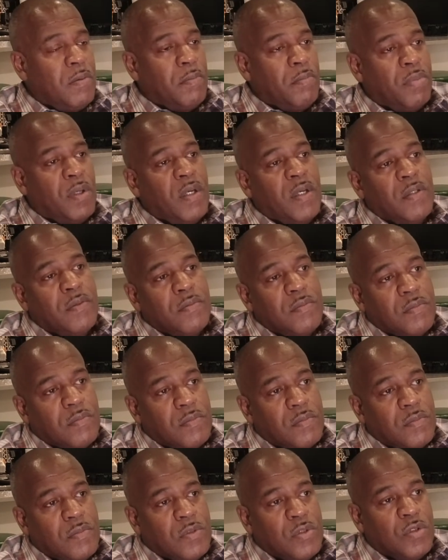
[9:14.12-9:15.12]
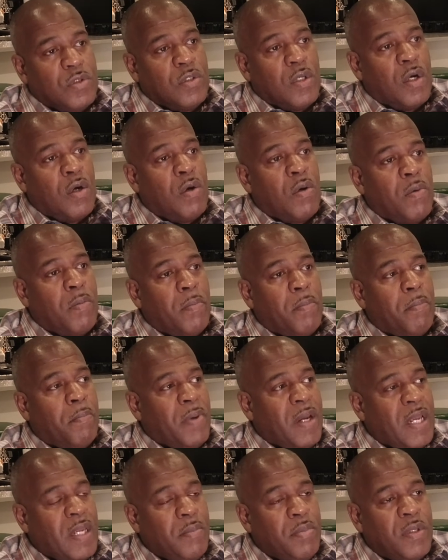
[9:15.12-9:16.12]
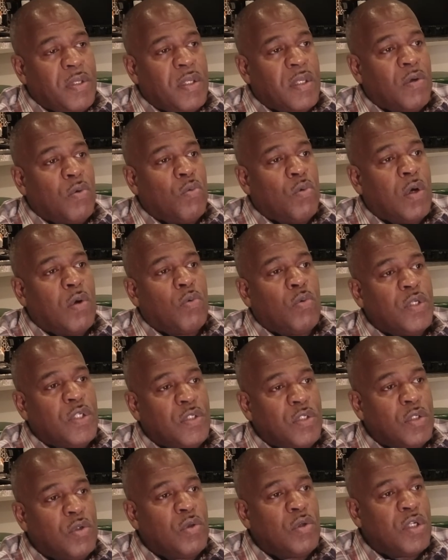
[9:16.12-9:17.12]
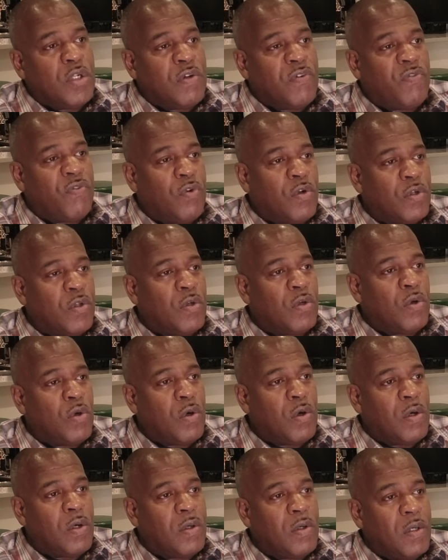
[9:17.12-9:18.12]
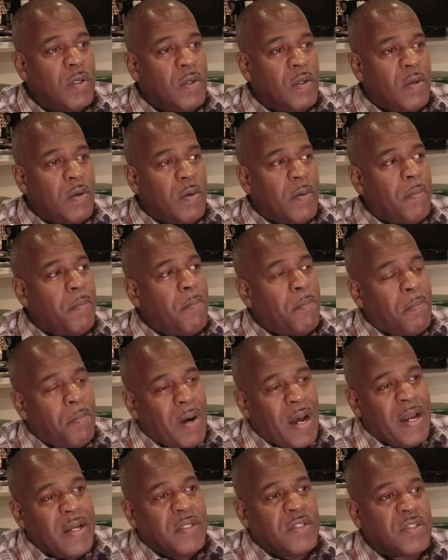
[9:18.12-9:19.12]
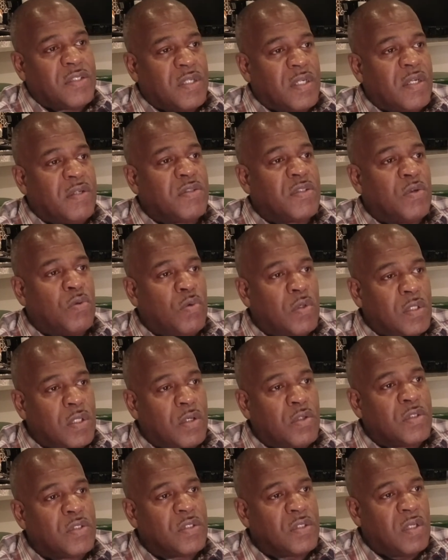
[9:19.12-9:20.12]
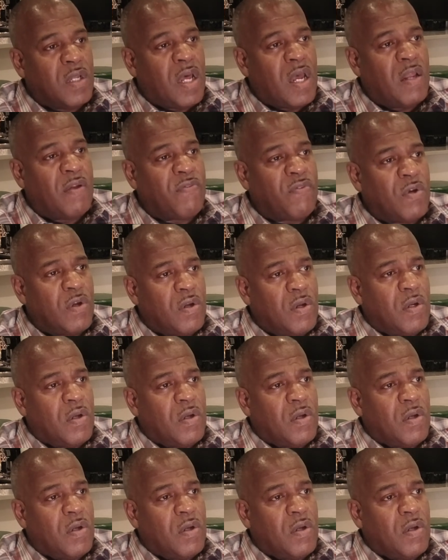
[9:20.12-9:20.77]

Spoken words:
But, you know, maybe in what we do here for the Lord might save someone else's life,